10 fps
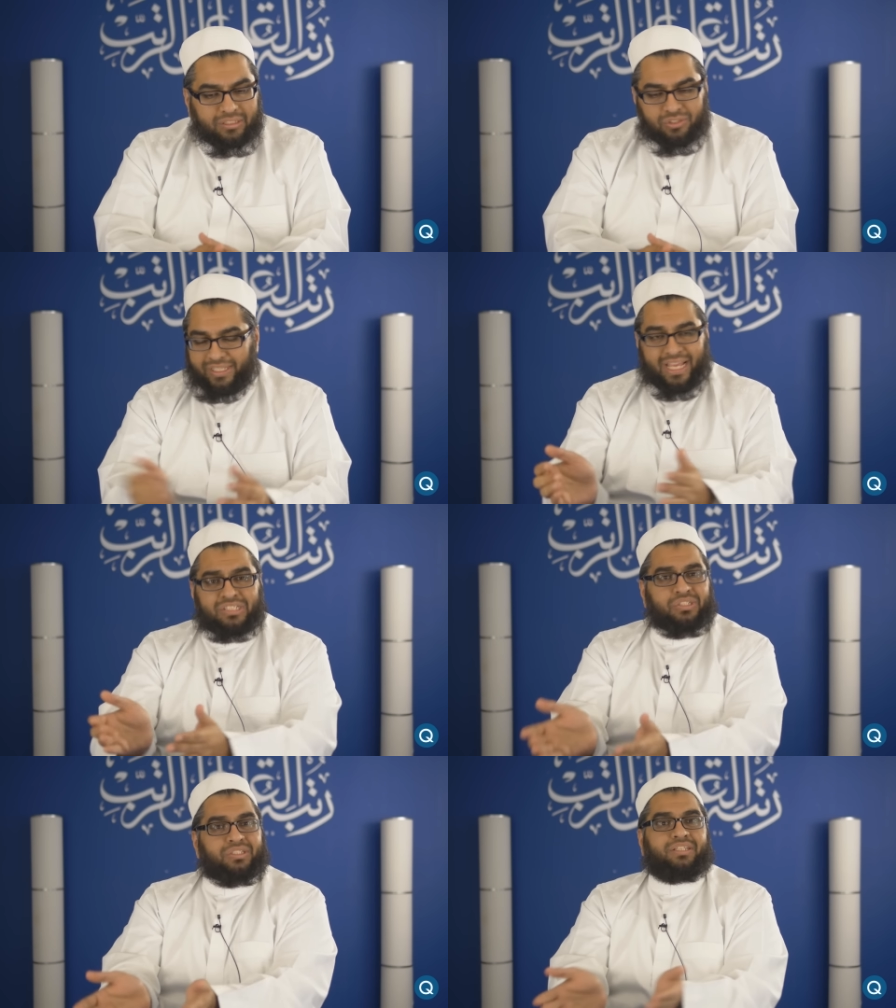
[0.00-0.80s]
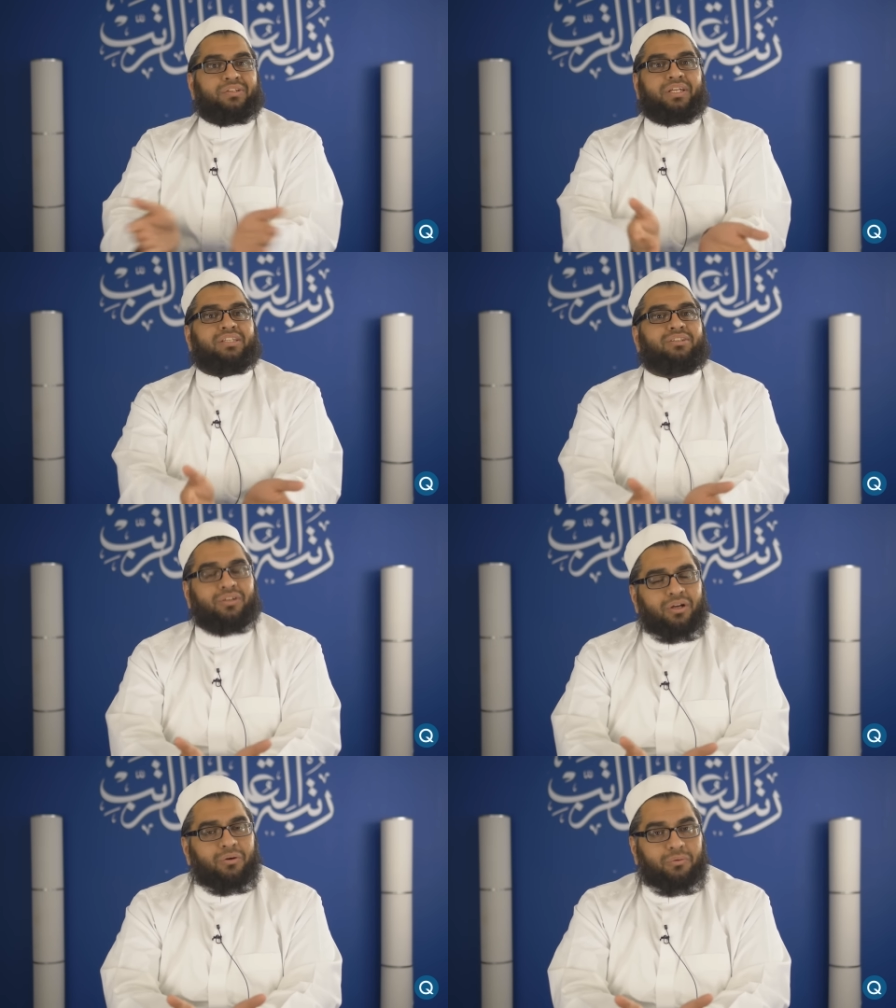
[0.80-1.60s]
So the answer is either yes or
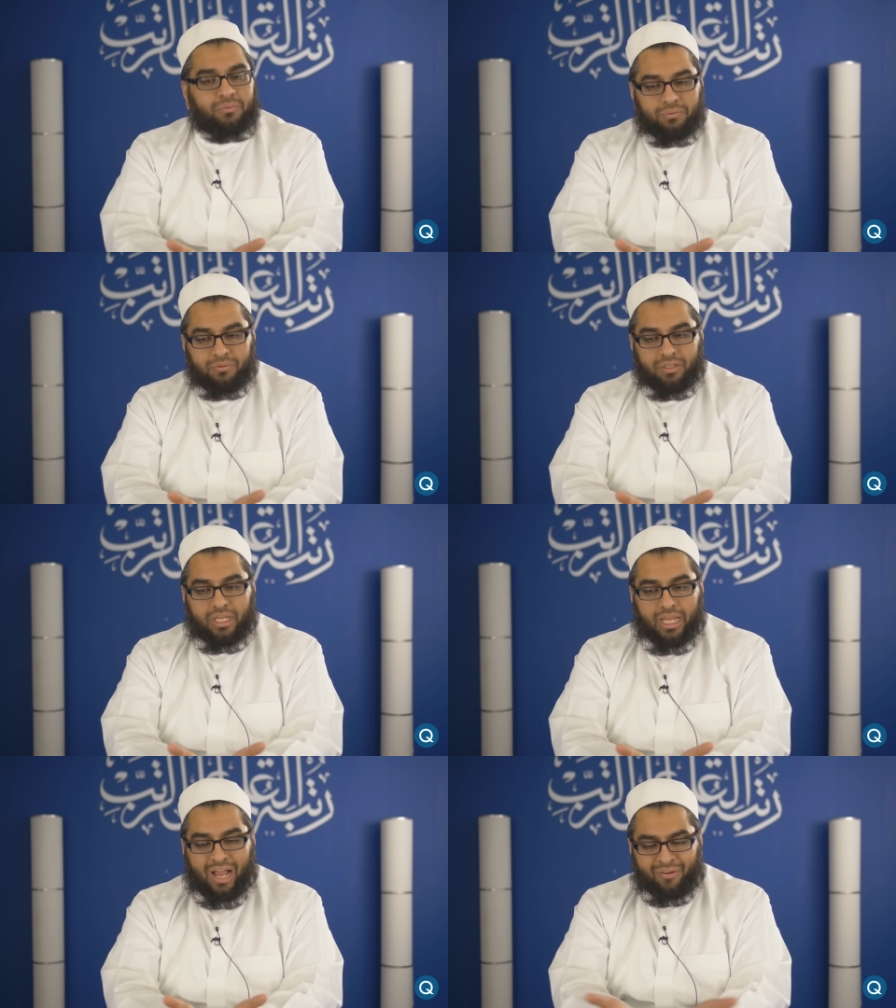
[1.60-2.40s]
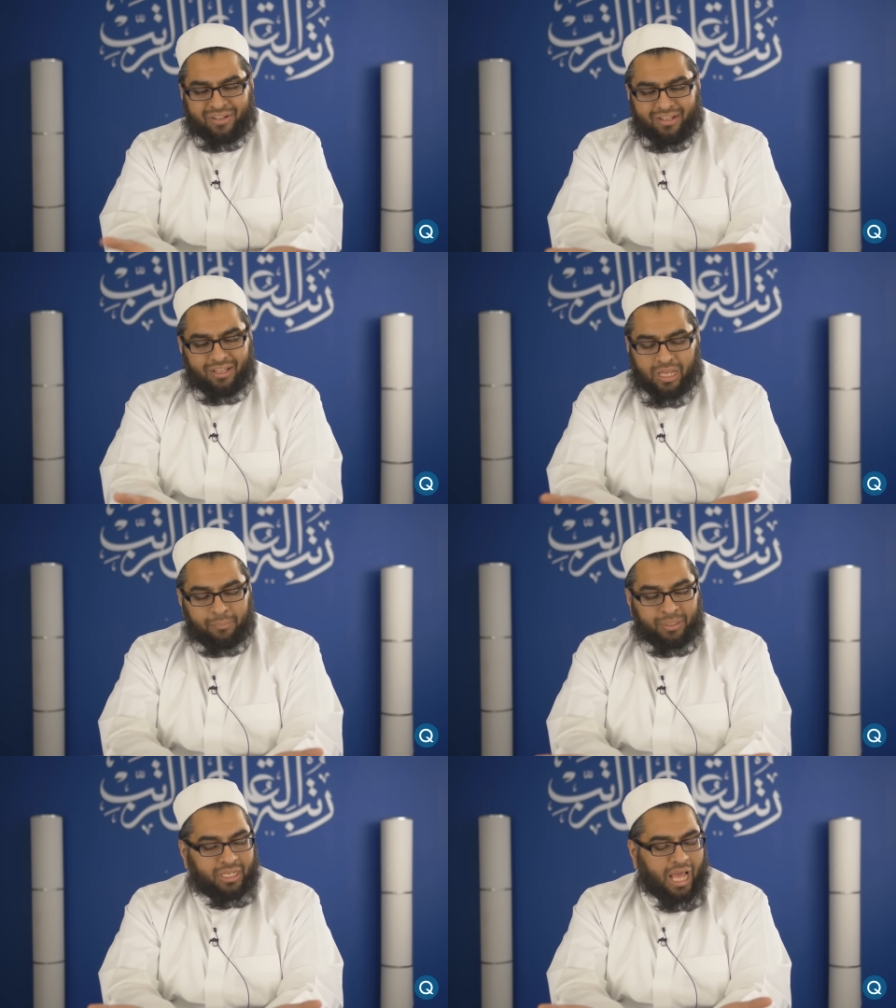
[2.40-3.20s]
no. How could,
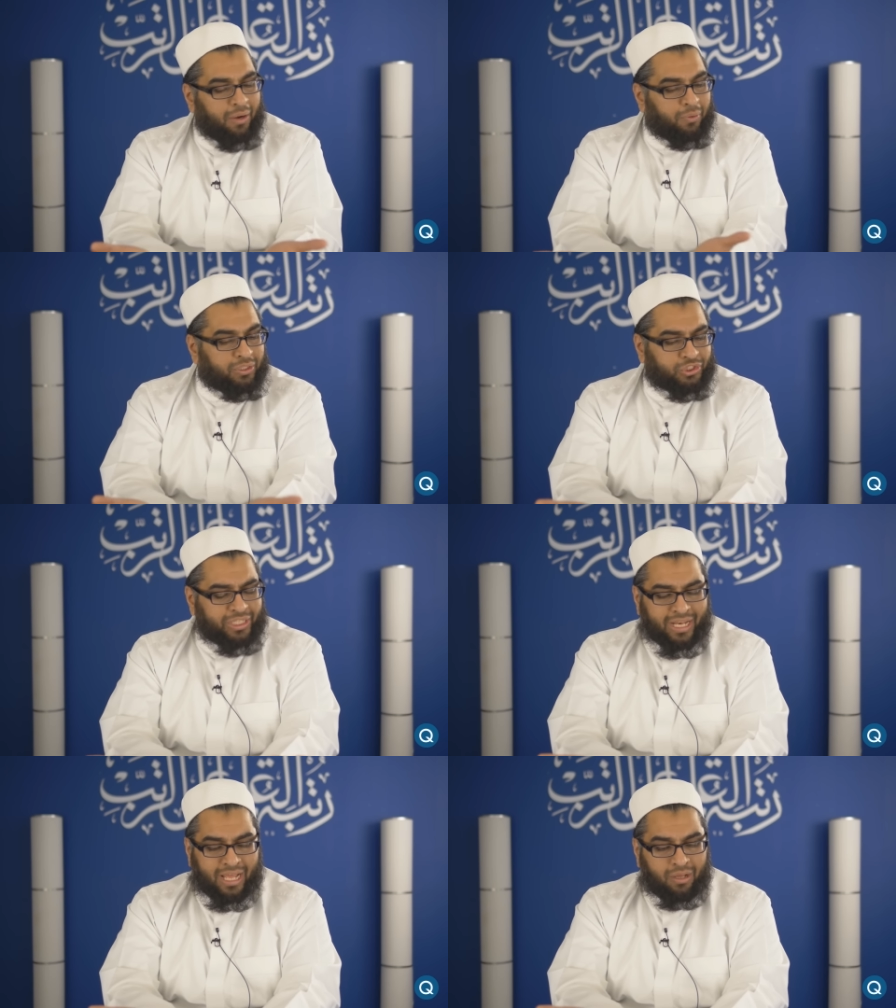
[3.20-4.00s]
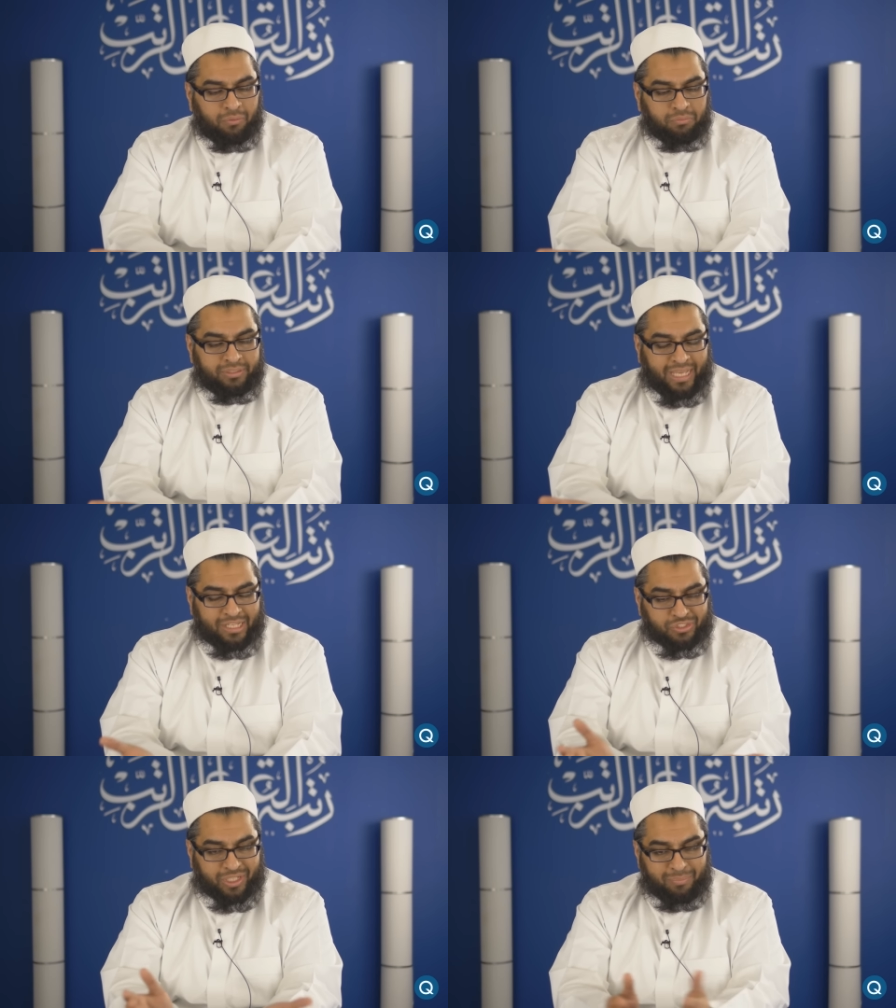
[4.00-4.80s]
I mean, I don't understand how the
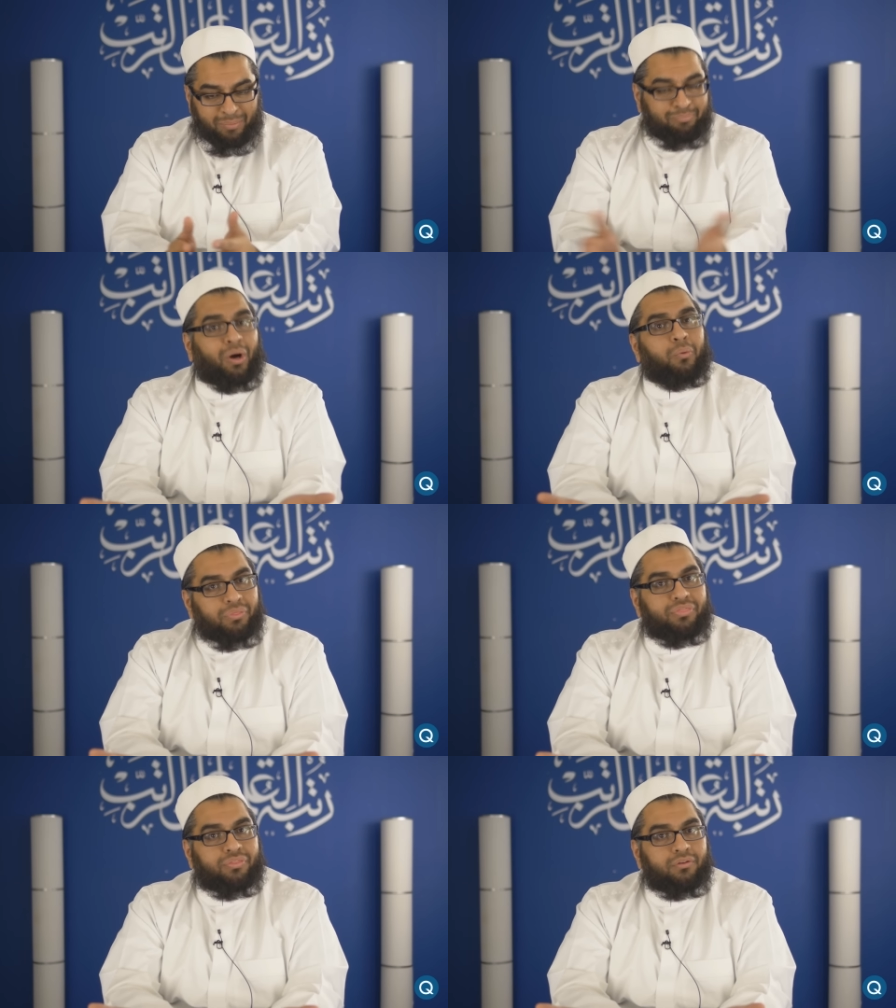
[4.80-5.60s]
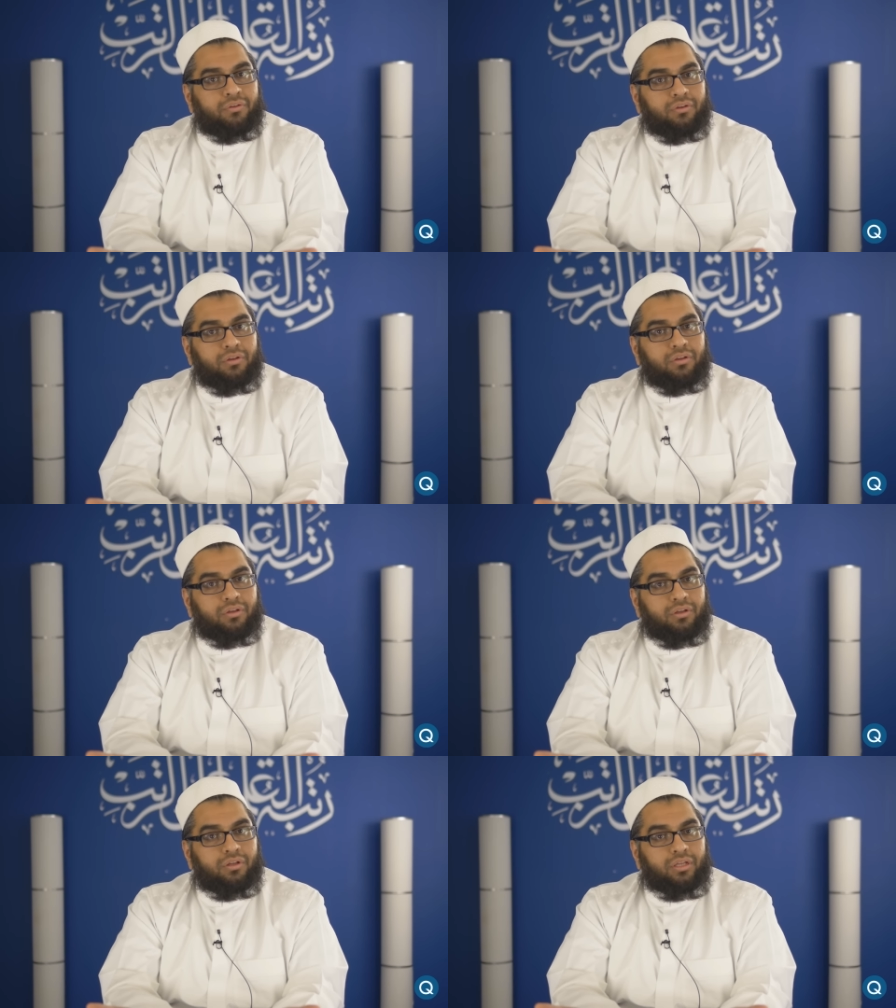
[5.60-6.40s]
answer can be both.
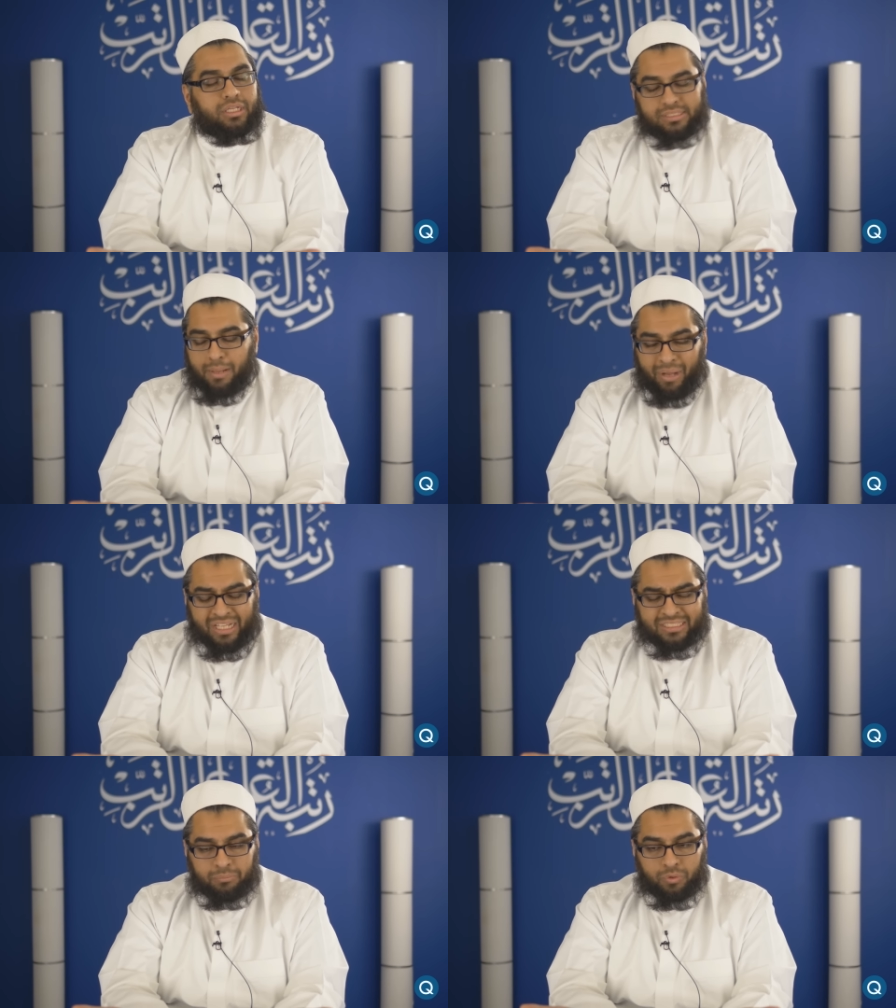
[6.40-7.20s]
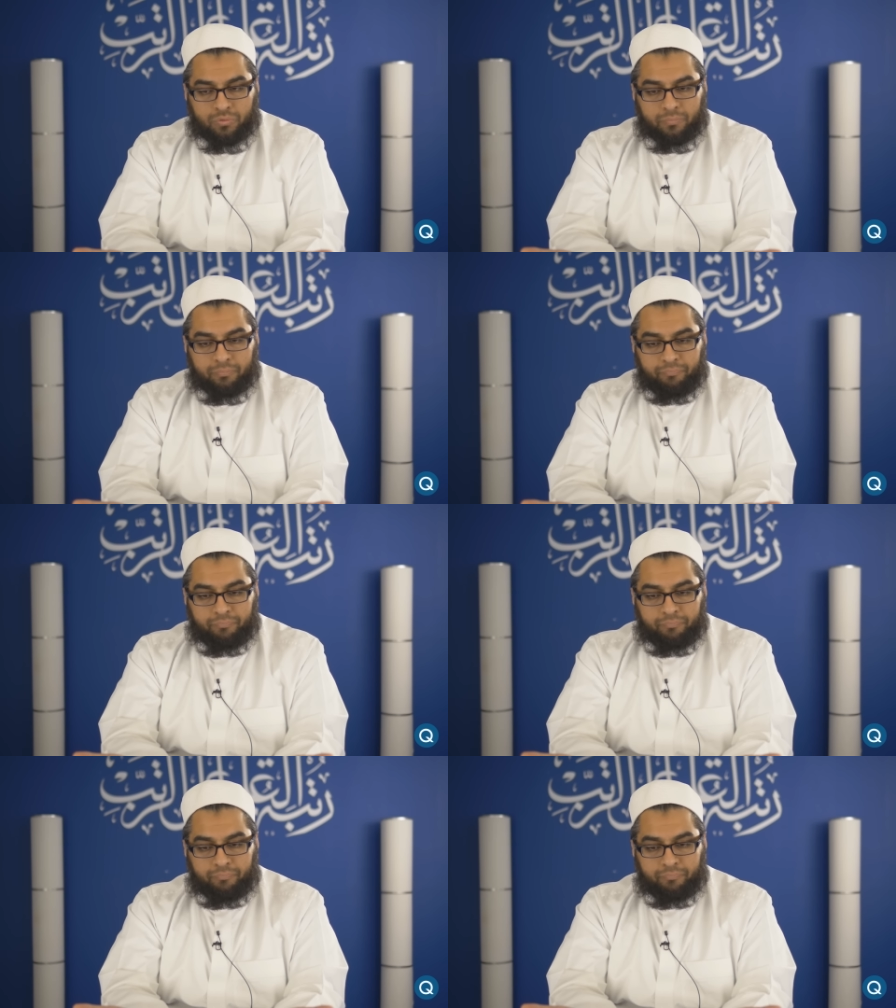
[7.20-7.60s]
It's not possible.